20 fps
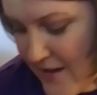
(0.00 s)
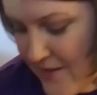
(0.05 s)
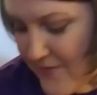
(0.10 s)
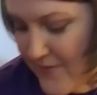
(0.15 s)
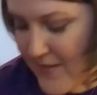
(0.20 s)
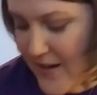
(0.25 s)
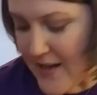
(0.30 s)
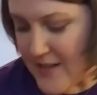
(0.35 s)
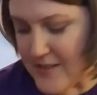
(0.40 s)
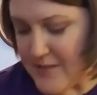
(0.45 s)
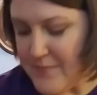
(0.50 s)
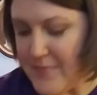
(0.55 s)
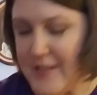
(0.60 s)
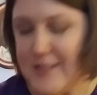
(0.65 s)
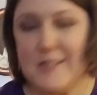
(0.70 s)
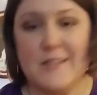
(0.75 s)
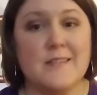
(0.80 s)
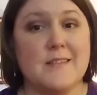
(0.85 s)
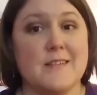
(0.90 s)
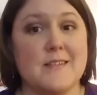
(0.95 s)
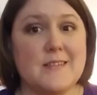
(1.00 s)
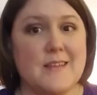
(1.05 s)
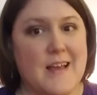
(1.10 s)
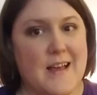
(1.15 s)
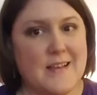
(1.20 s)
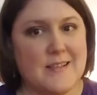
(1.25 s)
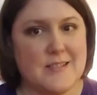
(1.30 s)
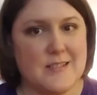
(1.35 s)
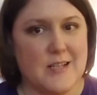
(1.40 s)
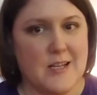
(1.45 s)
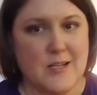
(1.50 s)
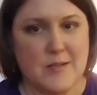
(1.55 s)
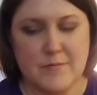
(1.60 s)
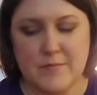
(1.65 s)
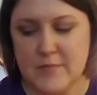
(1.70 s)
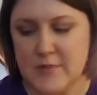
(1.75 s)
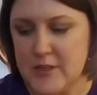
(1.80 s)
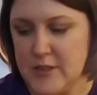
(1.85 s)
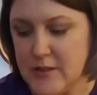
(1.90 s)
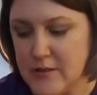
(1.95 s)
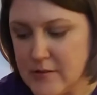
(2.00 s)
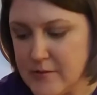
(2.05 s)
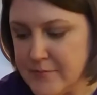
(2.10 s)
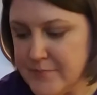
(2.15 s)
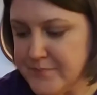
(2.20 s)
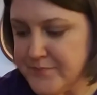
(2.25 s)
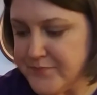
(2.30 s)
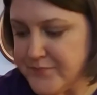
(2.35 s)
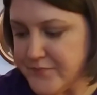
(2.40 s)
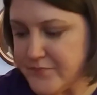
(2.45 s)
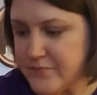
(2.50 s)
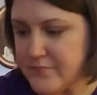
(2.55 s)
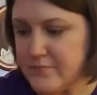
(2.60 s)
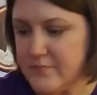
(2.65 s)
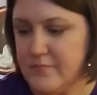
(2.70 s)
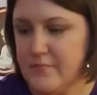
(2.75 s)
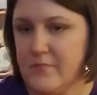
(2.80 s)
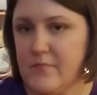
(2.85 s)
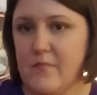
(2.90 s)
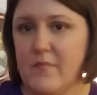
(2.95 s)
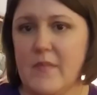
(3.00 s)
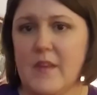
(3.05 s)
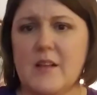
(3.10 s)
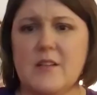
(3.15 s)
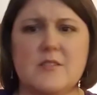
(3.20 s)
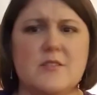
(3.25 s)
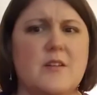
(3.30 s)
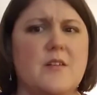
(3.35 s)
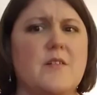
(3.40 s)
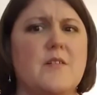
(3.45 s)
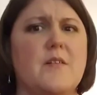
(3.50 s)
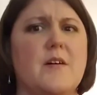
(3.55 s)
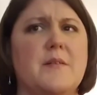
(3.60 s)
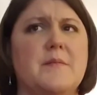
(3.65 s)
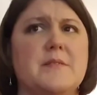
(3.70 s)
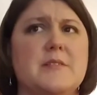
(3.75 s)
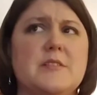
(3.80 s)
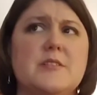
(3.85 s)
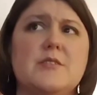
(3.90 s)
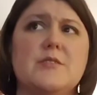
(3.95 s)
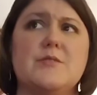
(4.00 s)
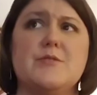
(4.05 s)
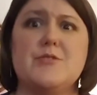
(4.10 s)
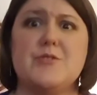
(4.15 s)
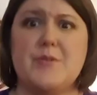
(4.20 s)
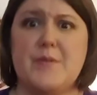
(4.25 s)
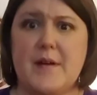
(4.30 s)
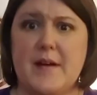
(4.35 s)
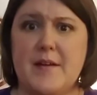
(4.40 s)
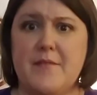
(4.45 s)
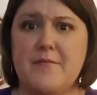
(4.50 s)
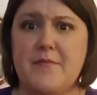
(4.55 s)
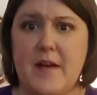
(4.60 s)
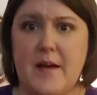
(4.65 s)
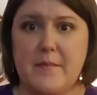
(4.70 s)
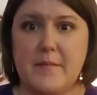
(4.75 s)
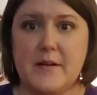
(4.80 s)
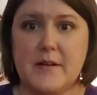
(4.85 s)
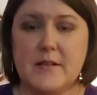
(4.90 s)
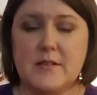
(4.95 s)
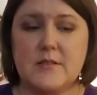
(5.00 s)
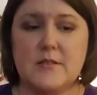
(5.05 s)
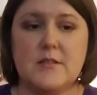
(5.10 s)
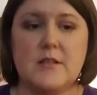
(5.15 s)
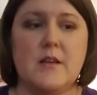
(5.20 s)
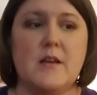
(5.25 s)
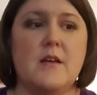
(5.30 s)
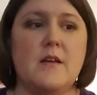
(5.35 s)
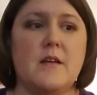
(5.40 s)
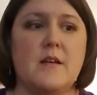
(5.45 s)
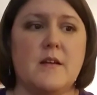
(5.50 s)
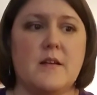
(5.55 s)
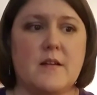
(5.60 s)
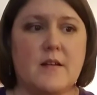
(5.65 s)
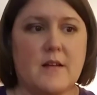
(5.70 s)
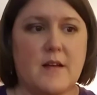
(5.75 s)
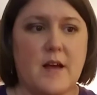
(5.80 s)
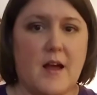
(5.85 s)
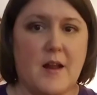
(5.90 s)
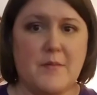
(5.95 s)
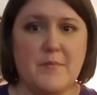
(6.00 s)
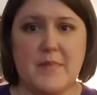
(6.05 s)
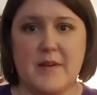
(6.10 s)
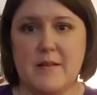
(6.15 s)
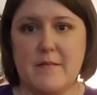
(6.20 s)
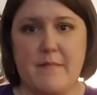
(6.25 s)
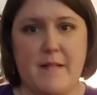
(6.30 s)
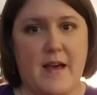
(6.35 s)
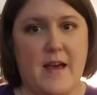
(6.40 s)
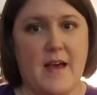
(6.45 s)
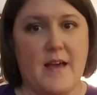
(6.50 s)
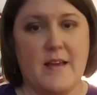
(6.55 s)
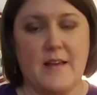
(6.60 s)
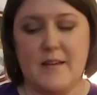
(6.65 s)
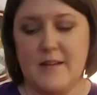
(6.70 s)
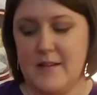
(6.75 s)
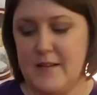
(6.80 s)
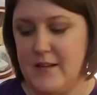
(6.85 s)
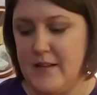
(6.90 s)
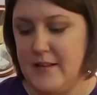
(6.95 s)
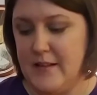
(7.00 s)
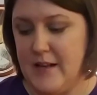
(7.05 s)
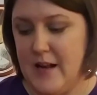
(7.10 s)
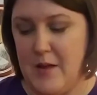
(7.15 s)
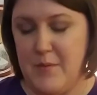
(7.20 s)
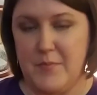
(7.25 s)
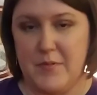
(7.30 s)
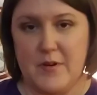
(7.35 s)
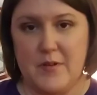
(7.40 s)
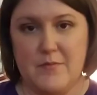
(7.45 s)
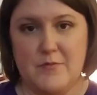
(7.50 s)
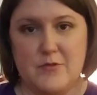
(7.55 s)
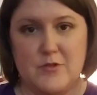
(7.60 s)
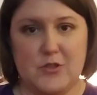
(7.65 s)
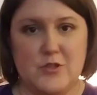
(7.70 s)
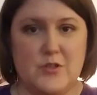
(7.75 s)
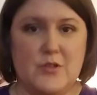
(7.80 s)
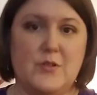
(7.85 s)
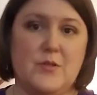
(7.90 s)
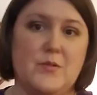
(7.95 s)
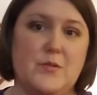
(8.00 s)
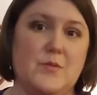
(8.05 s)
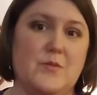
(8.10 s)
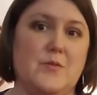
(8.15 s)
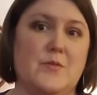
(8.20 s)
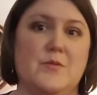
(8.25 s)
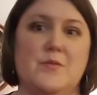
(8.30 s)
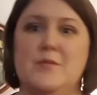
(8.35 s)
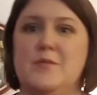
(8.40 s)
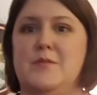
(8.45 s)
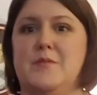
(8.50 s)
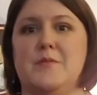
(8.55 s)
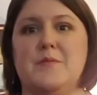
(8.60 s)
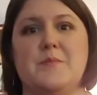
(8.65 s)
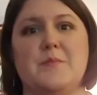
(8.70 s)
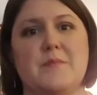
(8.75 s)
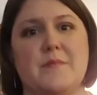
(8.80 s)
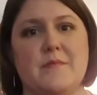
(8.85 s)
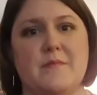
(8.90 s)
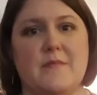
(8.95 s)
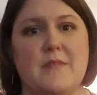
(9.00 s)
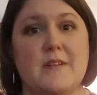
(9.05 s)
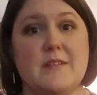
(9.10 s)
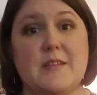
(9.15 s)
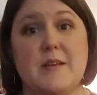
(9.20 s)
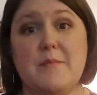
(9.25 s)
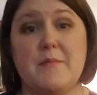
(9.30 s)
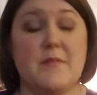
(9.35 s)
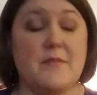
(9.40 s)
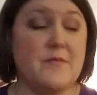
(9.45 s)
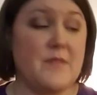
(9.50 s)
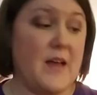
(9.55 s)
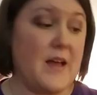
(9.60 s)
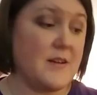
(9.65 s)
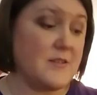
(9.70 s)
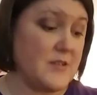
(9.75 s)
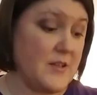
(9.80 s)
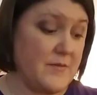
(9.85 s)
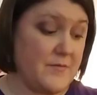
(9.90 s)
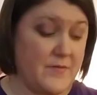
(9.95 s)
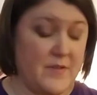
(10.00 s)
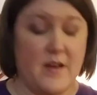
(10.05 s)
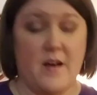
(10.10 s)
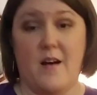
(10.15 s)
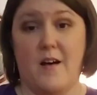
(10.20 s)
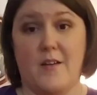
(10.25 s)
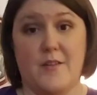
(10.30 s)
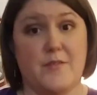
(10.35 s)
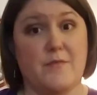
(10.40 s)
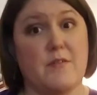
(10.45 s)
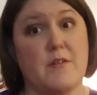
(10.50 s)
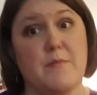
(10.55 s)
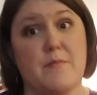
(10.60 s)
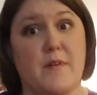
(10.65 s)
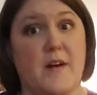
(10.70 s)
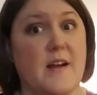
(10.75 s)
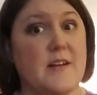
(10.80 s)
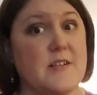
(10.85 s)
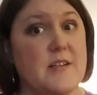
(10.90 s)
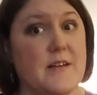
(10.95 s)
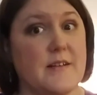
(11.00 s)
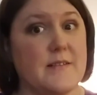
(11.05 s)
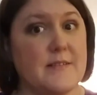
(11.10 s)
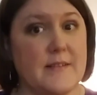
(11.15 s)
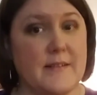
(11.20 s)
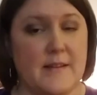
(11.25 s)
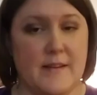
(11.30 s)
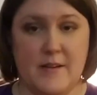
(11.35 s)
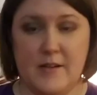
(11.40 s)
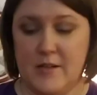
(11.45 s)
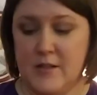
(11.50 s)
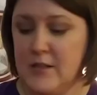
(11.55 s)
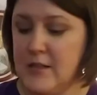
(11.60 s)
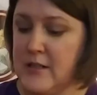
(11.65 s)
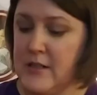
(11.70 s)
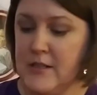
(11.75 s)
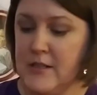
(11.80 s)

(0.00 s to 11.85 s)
Forgot to mention this last time too. So I went to Joann Fabrics, got a big bag, and then I put I was able to actually fit all 3 projects in here.